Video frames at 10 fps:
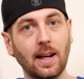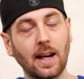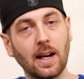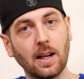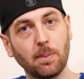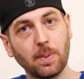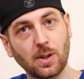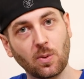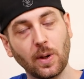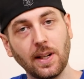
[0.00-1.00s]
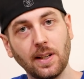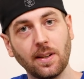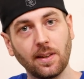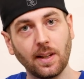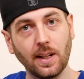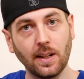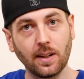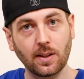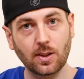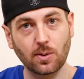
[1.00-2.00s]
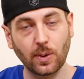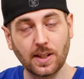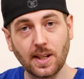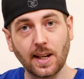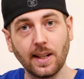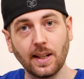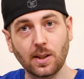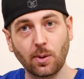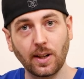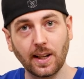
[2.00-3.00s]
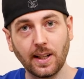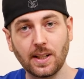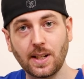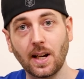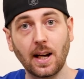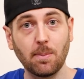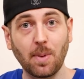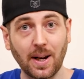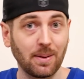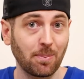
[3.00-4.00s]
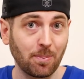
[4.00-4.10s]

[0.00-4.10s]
a card between the 2080 and 2080 Ti might